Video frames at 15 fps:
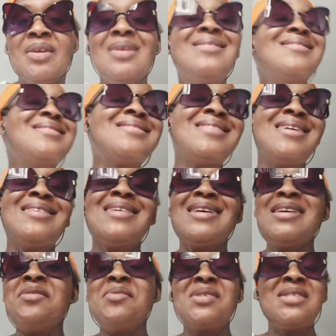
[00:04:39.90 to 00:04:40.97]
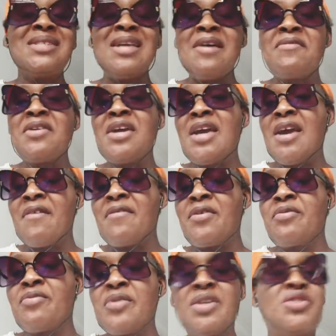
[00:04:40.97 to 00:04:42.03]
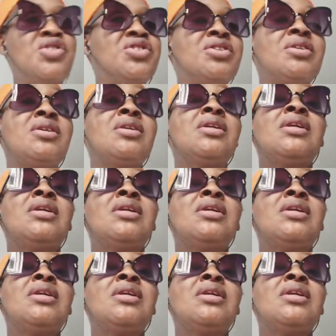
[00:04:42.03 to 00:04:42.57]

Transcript: said that he was never, ever rich.